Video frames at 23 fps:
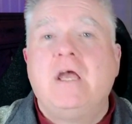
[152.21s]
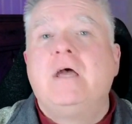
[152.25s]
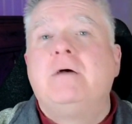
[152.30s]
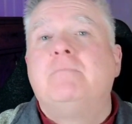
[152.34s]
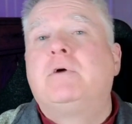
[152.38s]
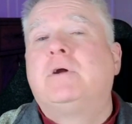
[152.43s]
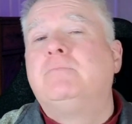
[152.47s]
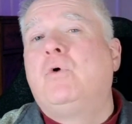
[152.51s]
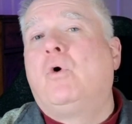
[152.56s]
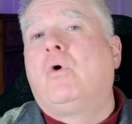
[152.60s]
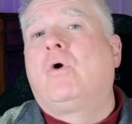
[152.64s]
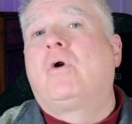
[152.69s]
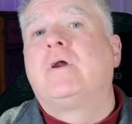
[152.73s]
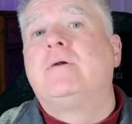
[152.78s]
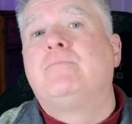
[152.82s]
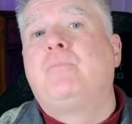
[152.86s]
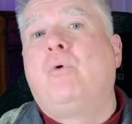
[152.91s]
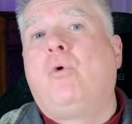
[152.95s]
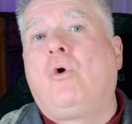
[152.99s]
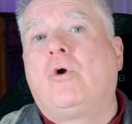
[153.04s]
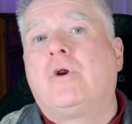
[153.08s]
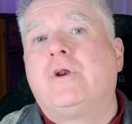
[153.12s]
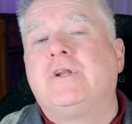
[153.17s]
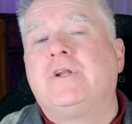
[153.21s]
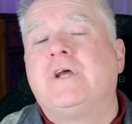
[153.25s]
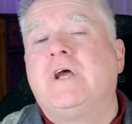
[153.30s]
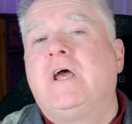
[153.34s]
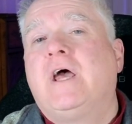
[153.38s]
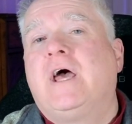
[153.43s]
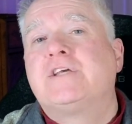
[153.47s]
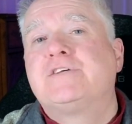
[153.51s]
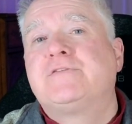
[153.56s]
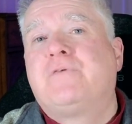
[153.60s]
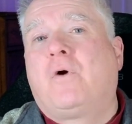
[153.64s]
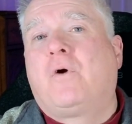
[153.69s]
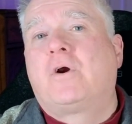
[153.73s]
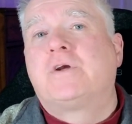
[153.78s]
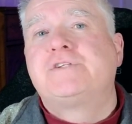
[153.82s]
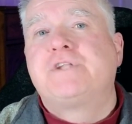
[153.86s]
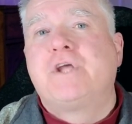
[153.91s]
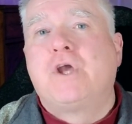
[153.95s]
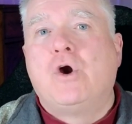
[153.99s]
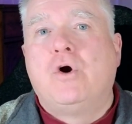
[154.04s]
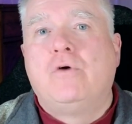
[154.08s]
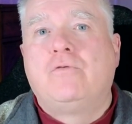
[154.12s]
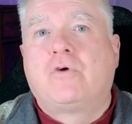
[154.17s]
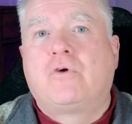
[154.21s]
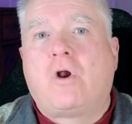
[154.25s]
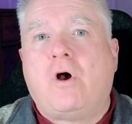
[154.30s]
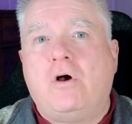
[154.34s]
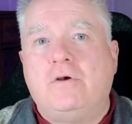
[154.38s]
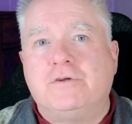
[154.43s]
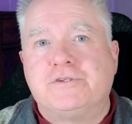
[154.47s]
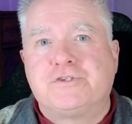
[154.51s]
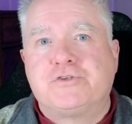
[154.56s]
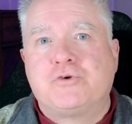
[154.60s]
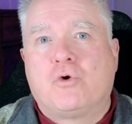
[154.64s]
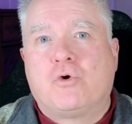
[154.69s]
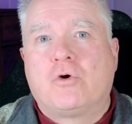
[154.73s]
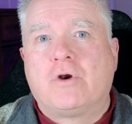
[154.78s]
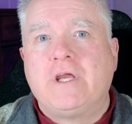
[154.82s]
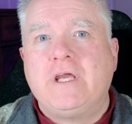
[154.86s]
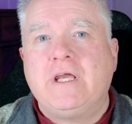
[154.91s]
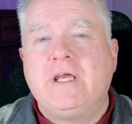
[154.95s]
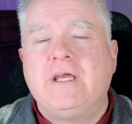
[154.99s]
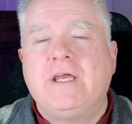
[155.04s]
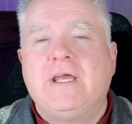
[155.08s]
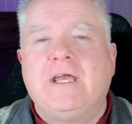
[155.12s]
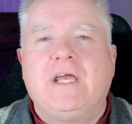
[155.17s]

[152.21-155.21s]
But more important, as far as the overall story,